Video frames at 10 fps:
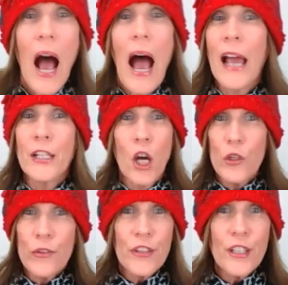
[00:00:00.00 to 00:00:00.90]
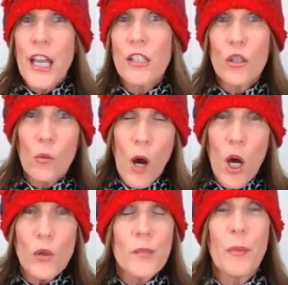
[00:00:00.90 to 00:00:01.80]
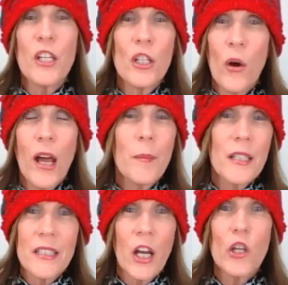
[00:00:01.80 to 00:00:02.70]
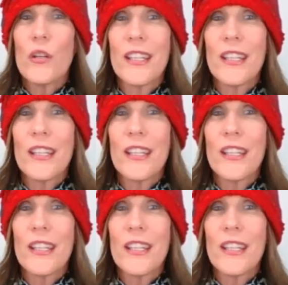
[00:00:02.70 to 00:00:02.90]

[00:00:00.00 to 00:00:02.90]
I know you think that's gross, but you know what I'm going to tell you?